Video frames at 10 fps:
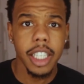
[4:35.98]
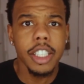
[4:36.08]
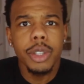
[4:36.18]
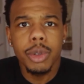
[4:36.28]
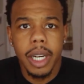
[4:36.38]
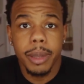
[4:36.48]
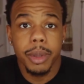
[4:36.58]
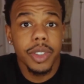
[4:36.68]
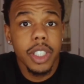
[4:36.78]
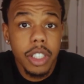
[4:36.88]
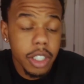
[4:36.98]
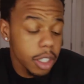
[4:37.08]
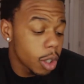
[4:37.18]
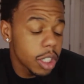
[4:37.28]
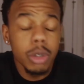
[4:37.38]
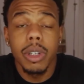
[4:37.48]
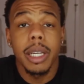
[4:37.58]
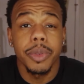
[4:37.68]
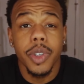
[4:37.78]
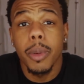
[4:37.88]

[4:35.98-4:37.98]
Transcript: That's two grams of sugar or two grams of